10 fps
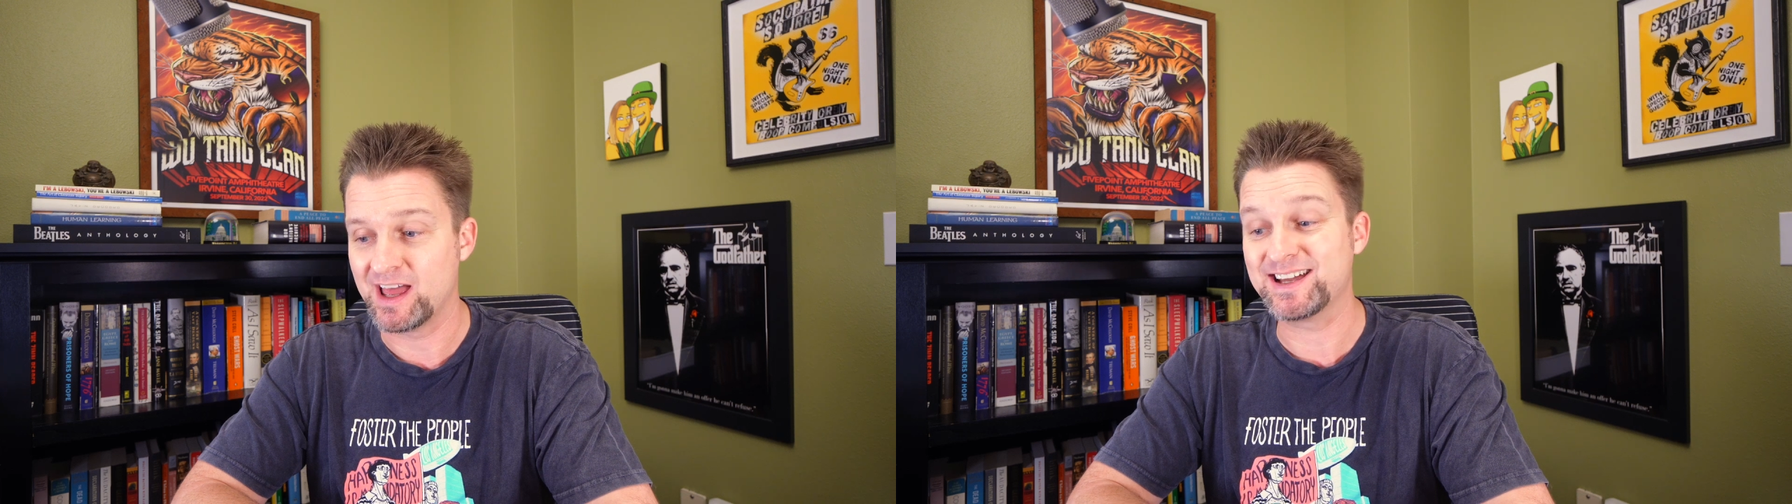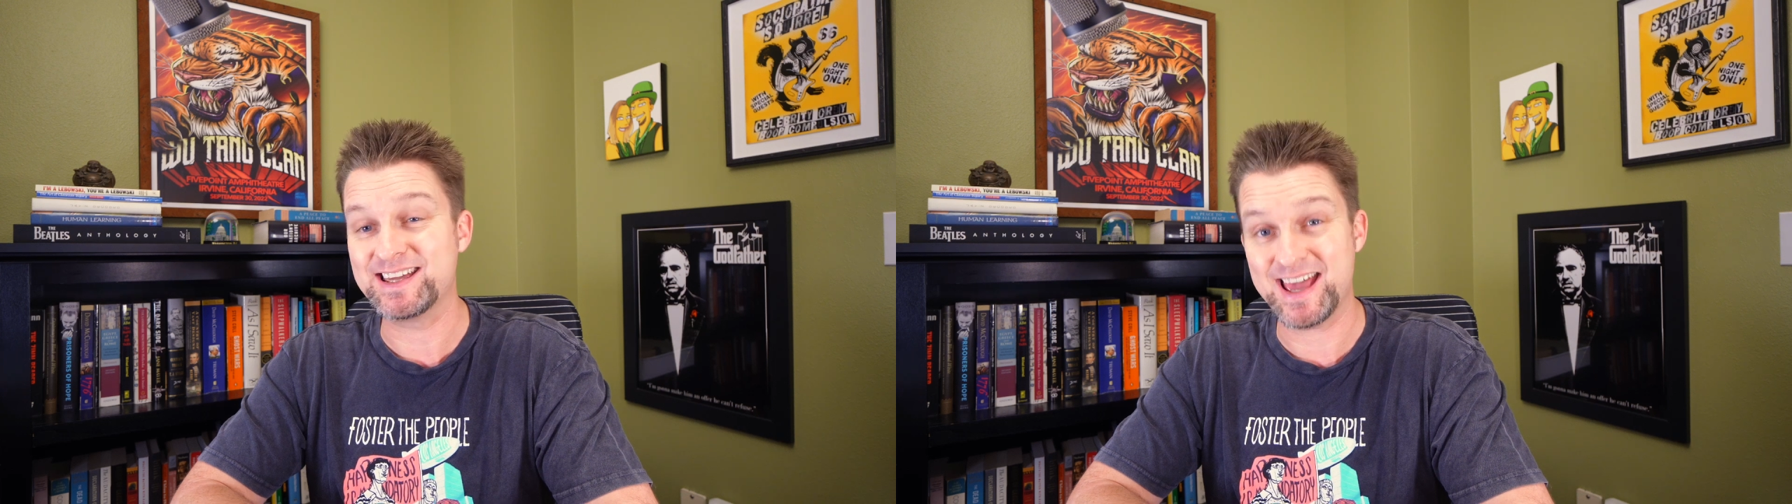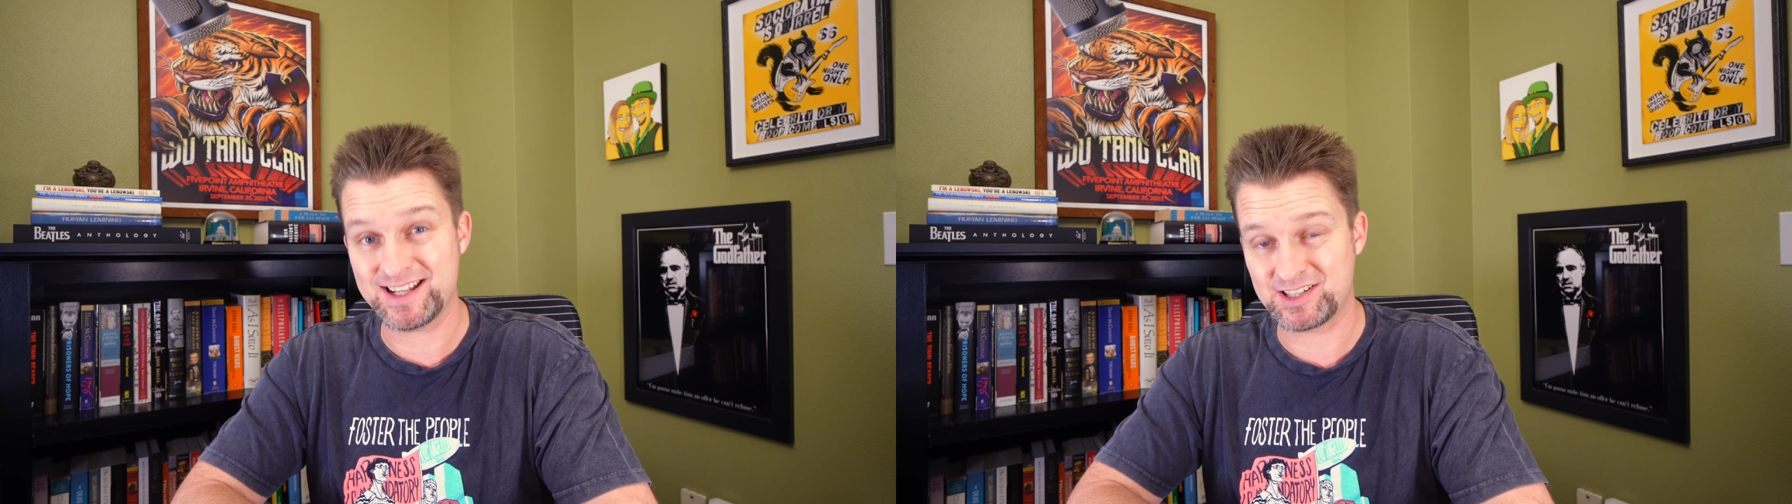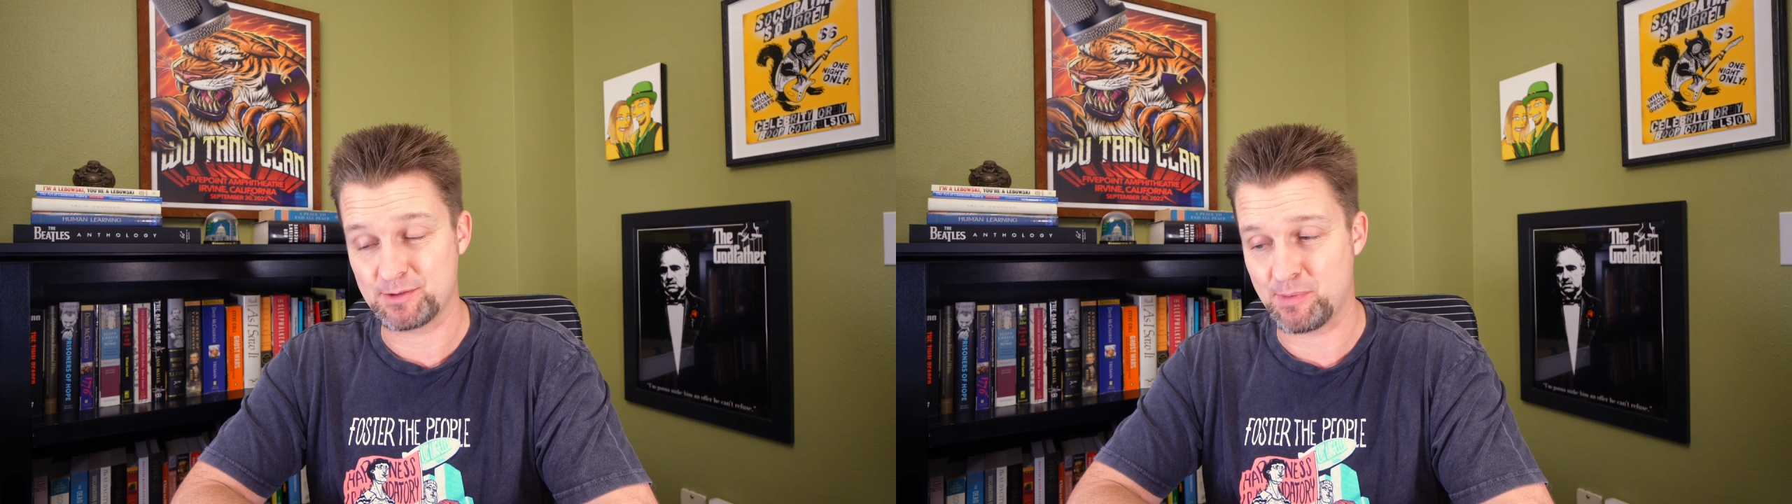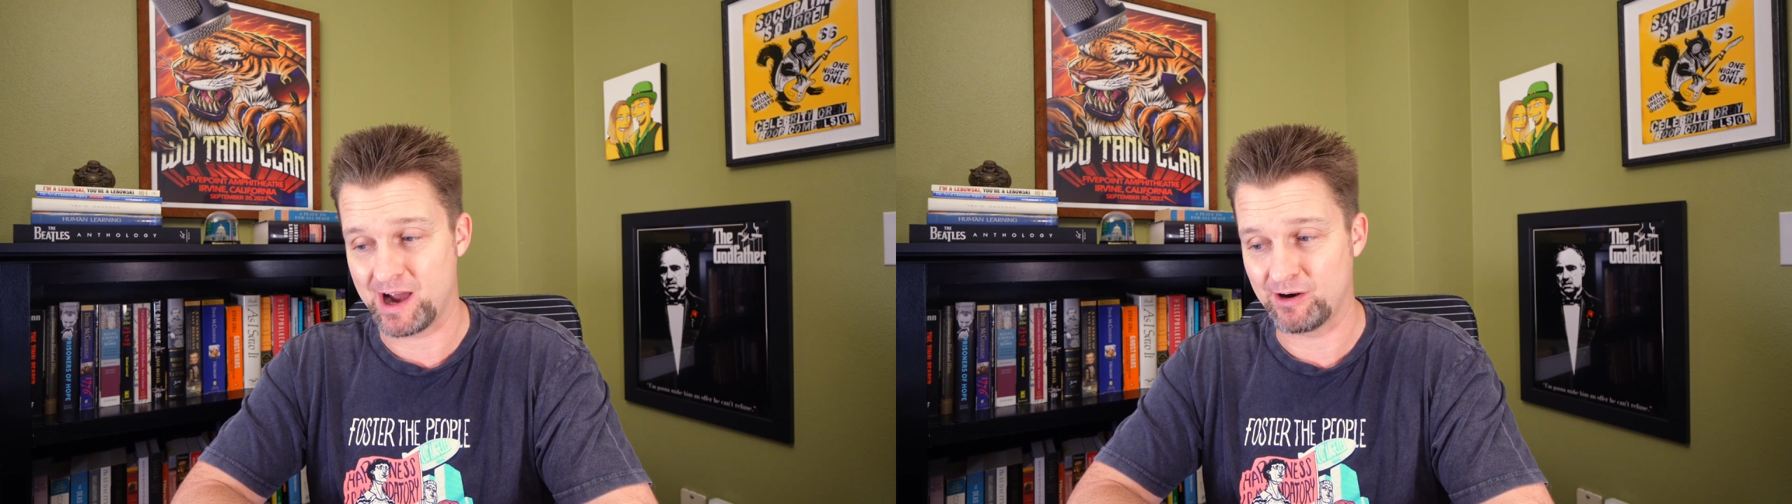against the
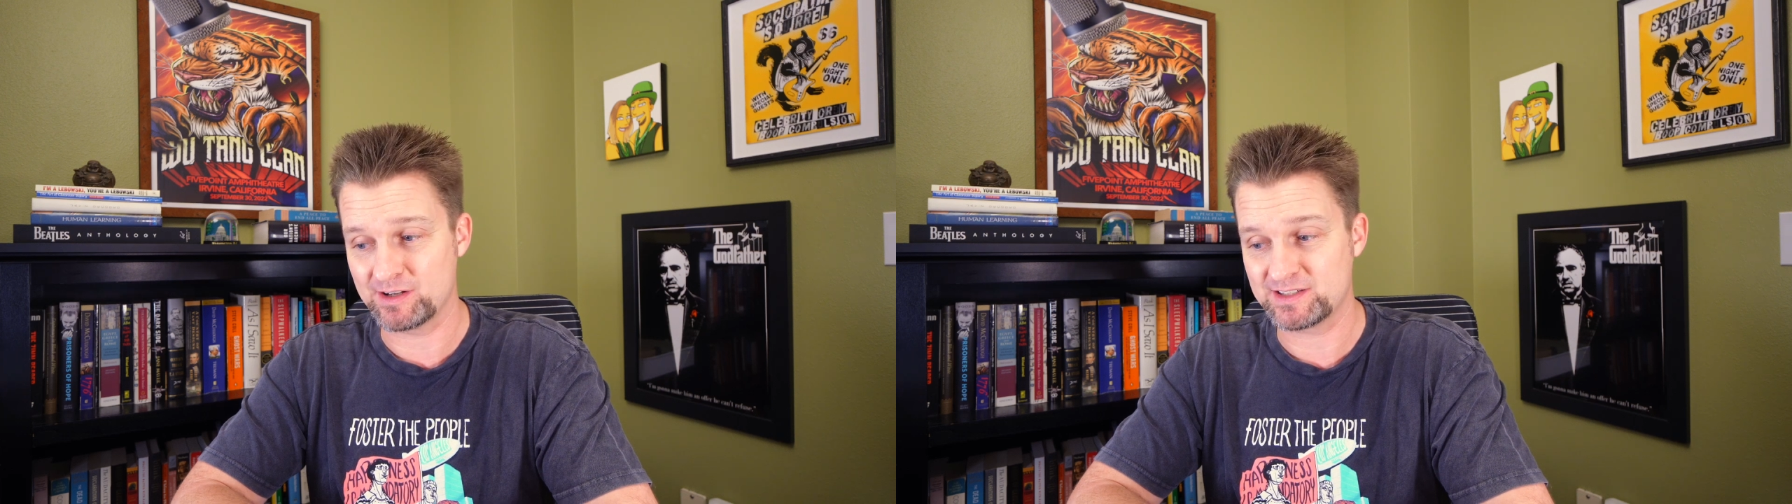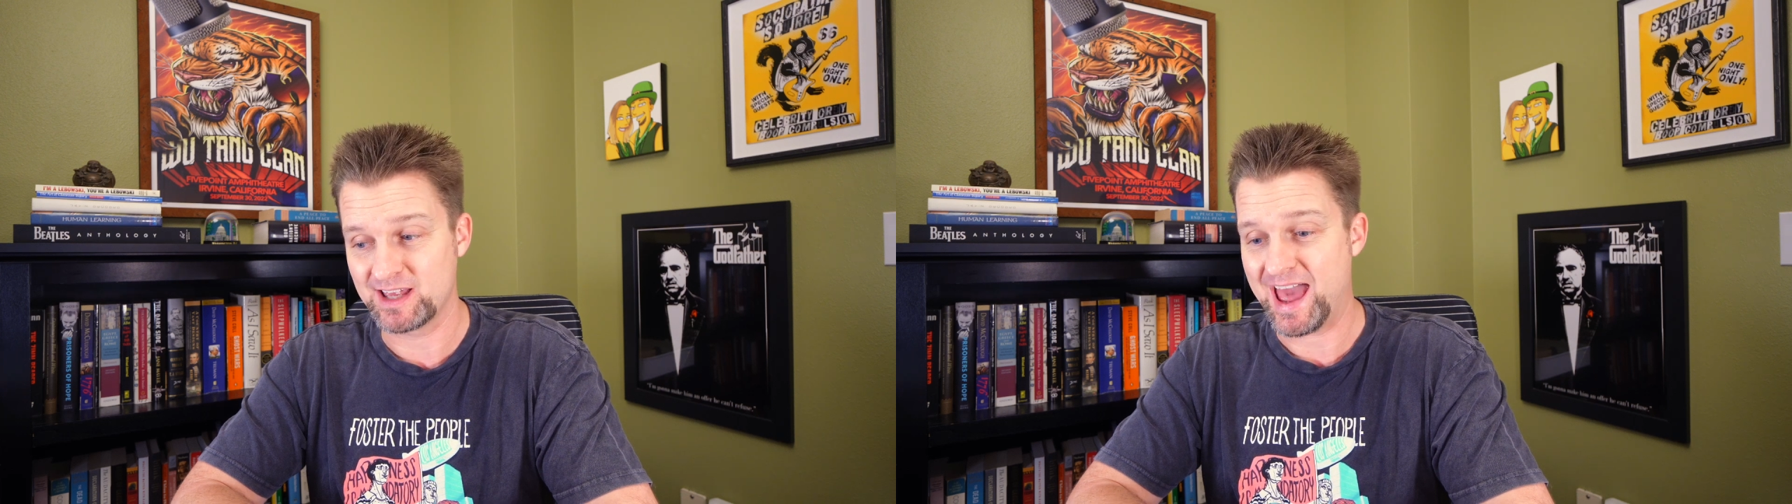pirates,